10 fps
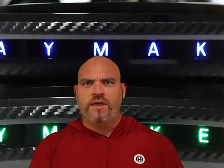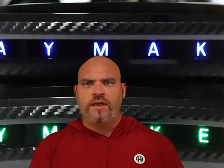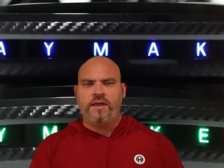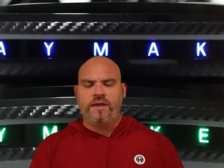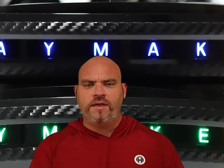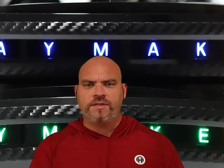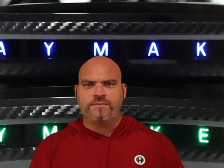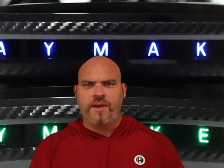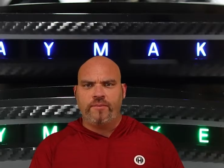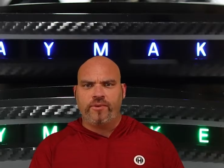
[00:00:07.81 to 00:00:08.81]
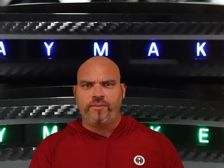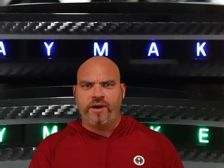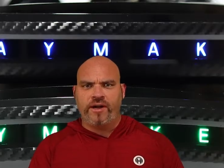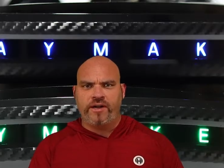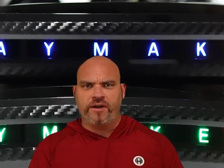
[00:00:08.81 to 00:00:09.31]
Hey guys, Matt
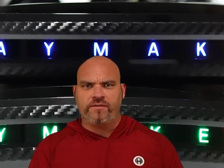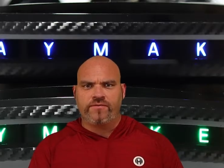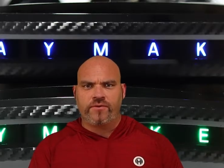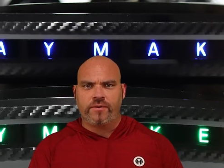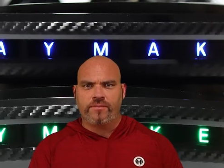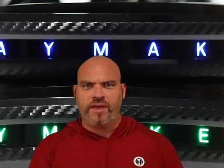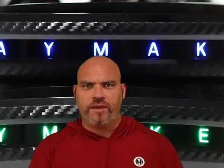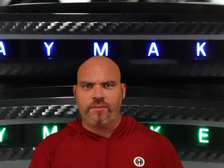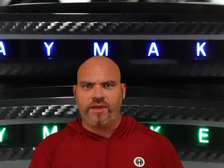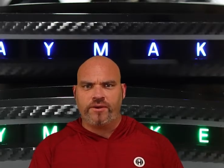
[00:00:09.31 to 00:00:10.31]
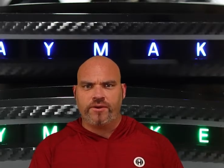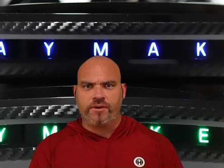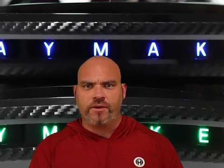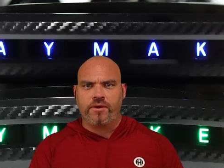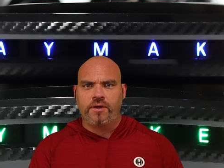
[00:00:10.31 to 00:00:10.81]
Bremeyer here from
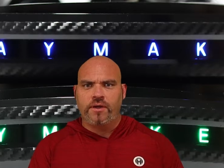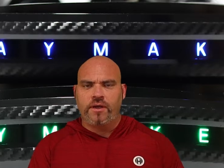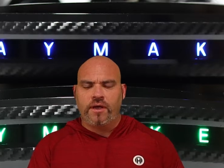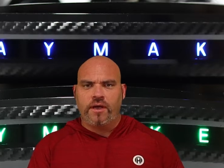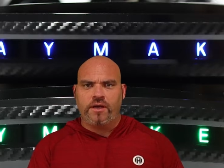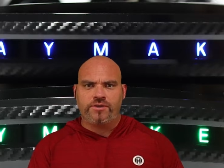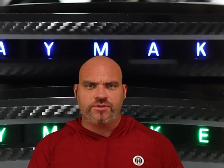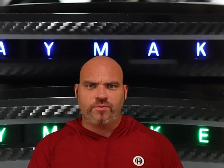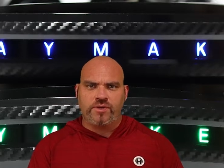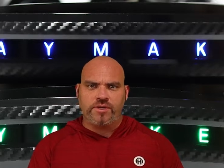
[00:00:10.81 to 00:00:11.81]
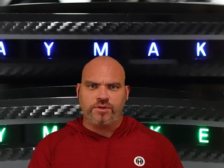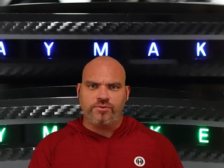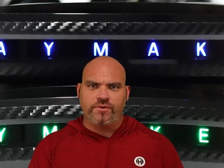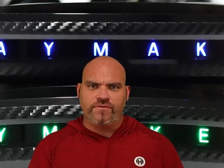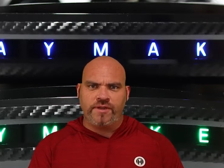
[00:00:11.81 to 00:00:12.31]
Haymaker. I just wanted to
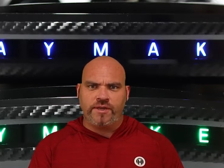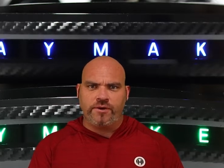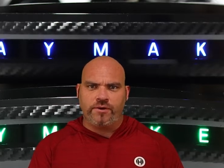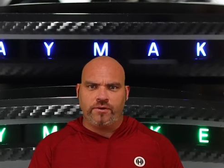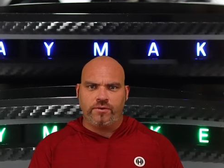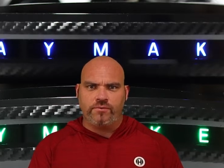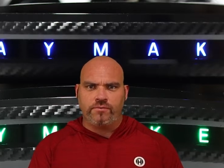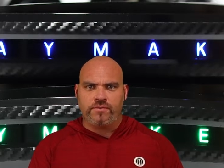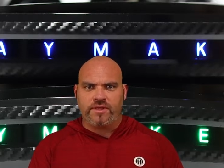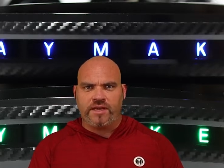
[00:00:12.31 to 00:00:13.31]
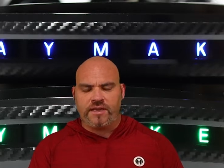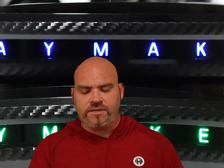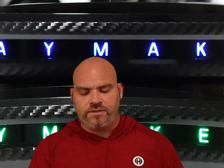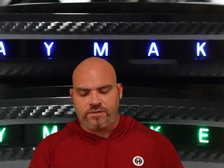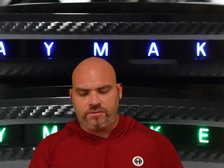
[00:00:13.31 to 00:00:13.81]
do a video that
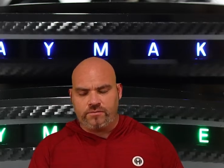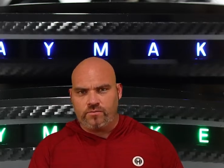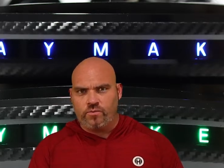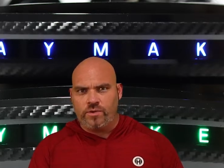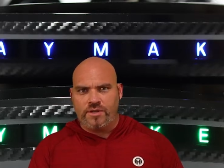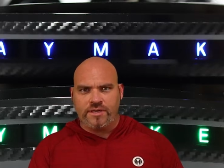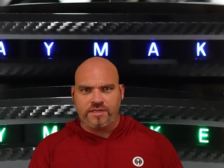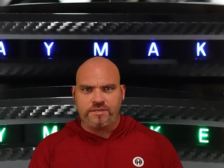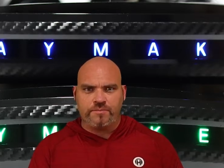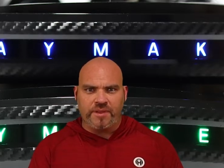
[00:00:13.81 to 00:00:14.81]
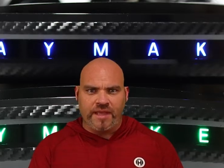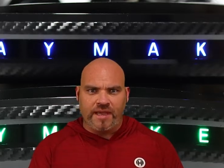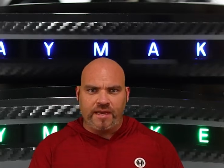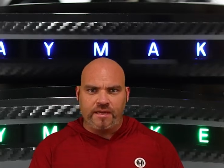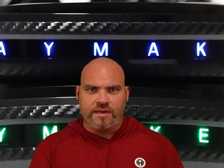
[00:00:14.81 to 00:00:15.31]
will
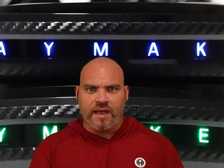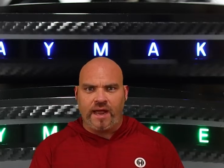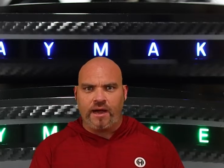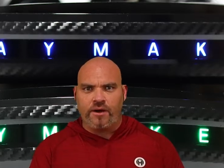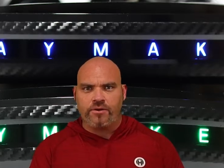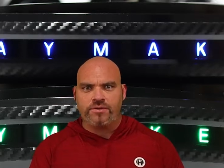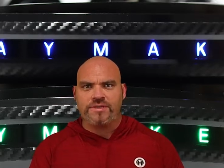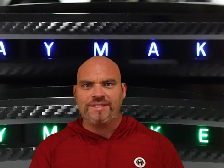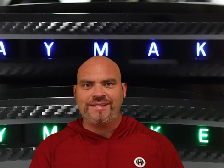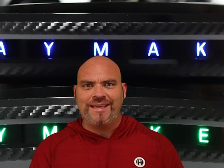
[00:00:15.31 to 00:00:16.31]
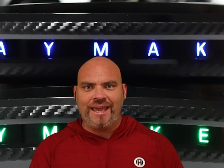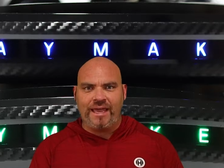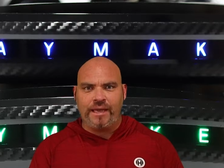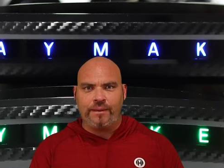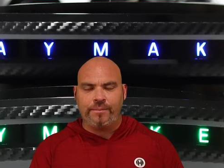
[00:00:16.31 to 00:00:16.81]
explain how to
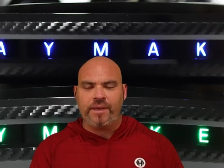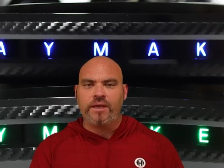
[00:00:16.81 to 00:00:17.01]
game